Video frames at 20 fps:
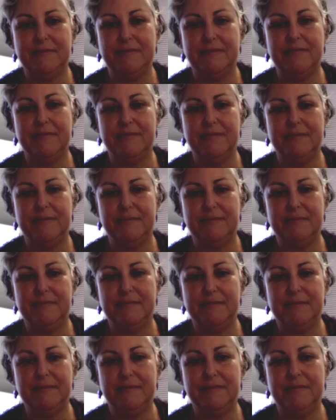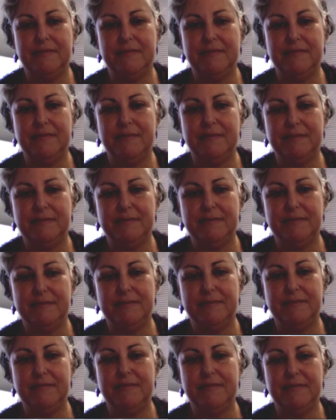
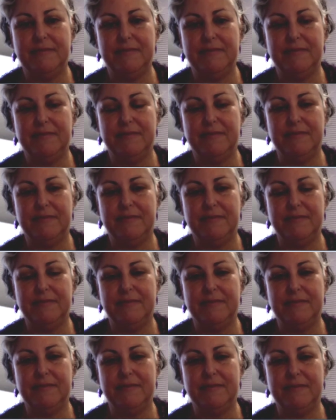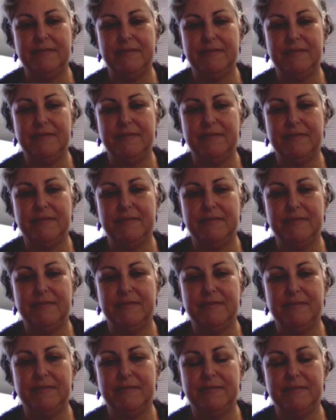
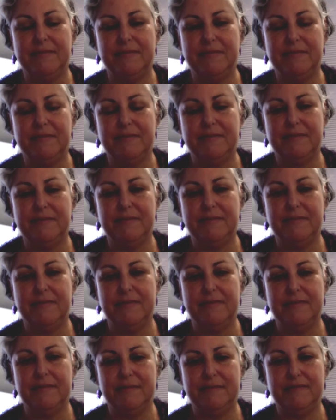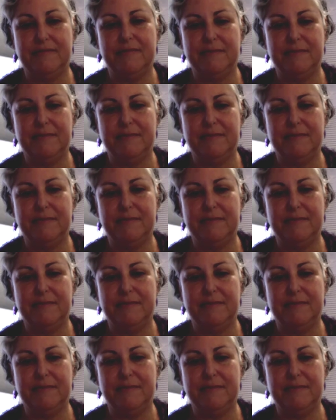(silent)